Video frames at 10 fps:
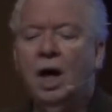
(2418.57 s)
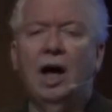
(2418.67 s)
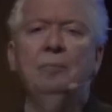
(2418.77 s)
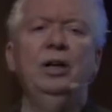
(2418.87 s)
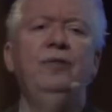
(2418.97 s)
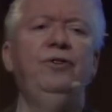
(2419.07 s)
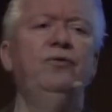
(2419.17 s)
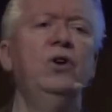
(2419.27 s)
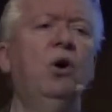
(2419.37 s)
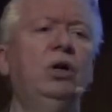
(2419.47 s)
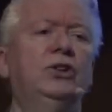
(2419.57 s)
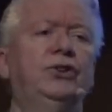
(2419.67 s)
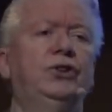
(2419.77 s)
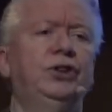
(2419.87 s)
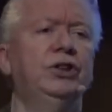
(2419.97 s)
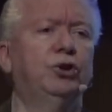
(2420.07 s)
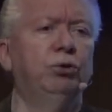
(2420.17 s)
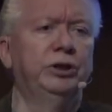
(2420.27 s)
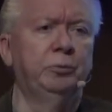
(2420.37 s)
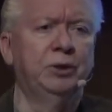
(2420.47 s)
How many of you have noticed since
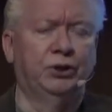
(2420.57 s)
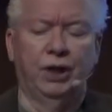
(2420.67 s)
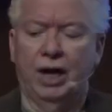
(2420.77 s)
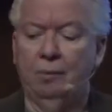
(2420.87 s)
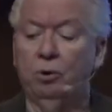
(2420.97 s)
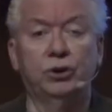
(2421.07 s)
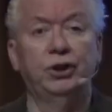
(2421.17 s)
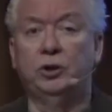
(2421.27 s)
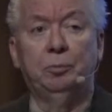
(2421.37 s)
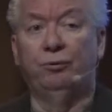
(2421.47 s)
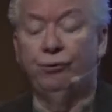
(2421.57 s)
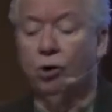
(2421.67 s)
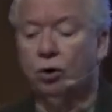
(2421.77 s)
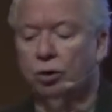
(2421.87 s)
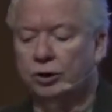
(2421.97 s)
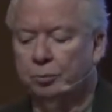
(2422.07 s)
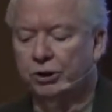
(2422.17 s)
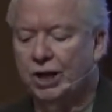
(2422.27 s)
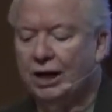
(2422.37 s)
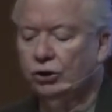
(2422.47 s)
Christmas time, or since before
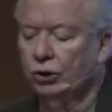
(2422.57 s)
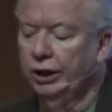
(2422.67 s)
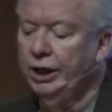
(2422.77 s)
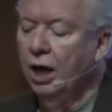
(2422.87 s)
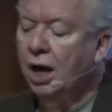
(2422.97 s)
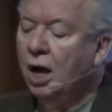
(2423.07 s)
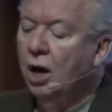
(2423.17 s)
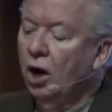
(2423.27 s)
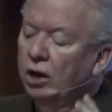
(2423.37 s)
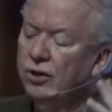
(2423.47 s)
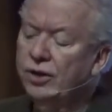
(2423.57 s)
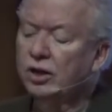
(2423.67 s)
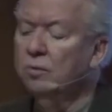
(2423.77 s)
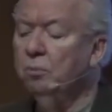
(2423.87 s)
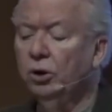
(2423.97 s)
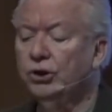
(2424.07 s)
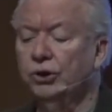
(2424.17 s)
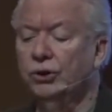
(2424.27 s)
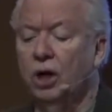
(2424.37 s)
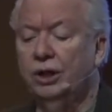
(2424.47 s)
Christmas actually, all of the
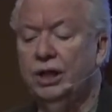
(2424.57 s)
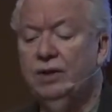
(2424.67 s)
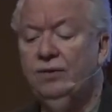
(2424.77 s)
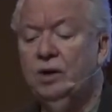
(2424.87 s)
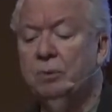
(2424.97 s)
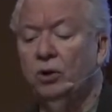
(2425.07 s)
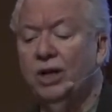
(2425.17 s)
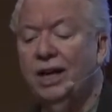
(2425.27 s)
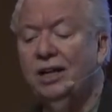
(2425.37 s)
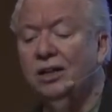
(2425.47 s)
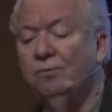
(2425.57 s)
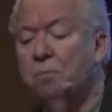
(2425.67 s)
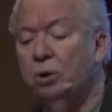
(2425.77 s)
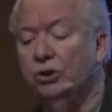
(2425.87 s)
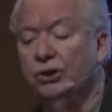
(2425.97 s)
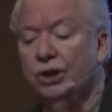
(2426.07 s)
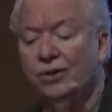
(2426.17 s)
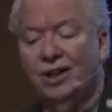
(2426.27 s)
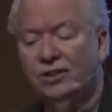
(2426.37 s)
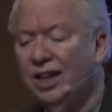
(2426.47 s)
commercials on TV about getting the most,
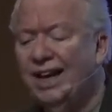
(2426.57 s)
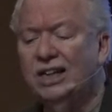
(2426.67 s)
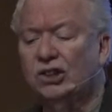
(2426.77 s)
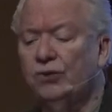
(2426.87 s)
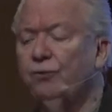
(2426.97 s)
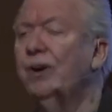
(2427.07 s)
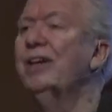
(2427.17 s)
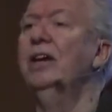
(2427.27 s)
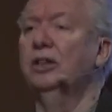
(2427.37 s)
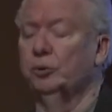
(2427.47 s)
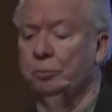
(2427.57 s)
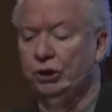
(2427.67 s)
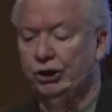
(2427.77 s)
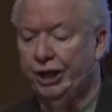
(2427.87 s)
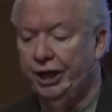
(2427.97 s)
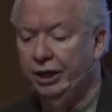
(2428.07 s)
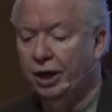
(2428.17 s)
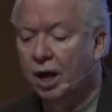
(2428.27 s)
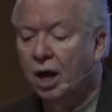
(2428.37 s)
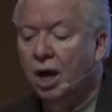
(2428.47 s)
the latest fitness machine
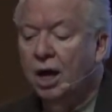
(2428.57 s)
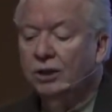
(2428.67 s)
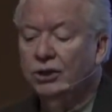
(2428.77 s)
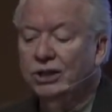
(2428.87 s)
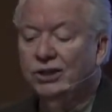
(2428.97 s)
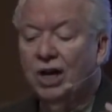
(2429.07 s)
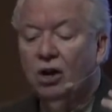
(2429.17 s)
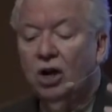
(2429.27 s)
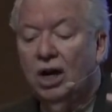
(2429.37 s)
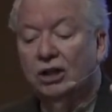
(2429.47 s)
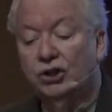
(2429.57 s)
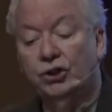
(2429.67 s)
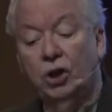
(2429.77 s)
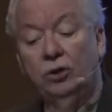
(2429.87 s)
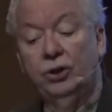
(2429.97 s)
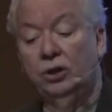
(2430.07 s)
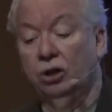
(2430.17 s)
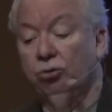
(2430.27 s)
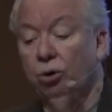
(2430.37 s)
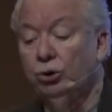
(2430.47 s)
since our assault on the
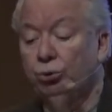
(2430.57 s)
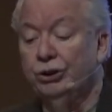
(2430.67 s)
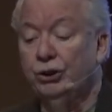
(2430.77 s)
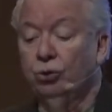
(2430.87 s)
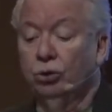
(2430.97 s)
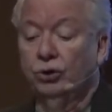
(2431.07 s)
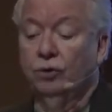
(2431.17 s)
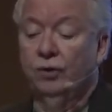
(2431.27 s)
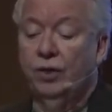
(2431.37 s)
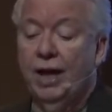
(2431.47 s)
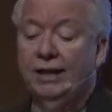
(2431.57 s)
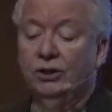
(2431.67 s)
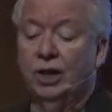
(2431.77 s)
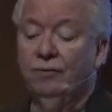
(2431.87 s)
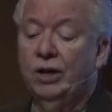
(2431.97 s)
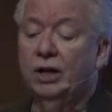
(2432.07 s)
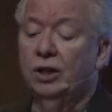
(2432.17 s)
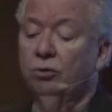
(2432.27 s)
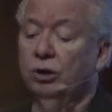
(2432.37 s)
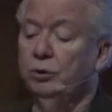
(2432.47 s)
grocery stores over Thanksgiving and
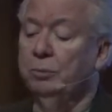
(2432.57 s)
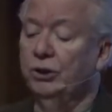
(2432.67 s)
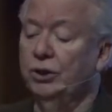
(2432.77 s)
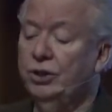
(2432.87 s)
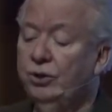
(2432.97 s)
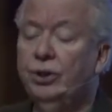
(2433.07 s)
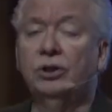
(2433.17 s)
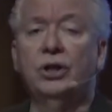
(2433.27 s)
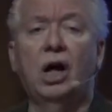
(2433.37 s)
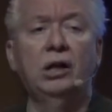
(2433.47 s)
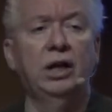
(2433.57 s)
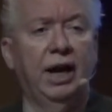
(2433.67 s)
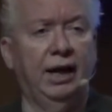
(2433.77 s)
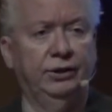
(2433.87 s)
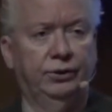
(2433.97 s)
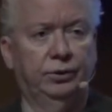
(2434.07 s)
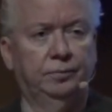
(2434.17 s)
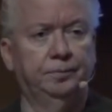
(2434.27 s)
the Christmas and New Year's holidays?